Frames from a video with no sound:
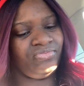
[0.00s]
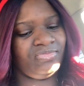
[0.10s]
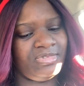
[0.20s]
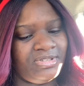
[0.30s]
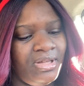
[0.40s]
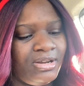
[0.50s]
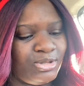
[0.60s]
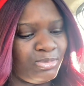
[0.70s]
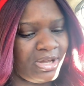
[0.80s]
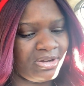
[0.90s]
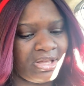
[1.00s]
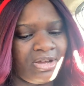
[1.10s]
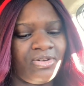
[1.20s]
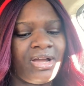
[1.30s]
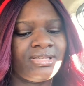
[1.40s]
The sun is blaring
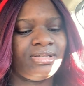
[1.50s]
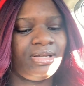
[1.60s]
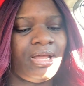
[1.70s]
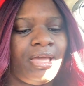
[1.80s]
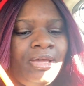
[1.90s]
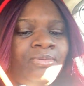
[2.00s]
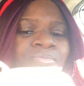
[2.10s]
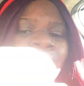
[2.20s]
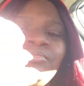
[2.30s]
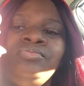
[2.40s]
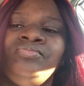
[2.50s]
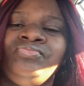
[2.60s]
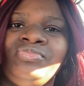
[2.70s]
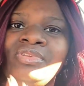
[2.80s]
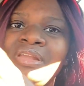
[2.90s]
like crazy today.
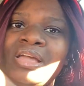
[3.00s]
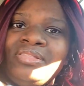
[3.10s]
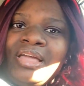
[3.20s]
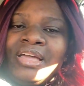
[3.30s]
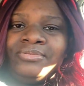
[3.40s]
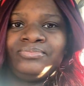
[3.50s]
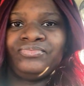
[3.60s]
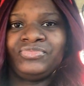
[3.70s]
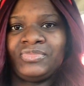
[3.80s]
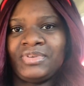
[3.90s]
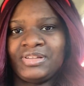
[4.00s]
And then a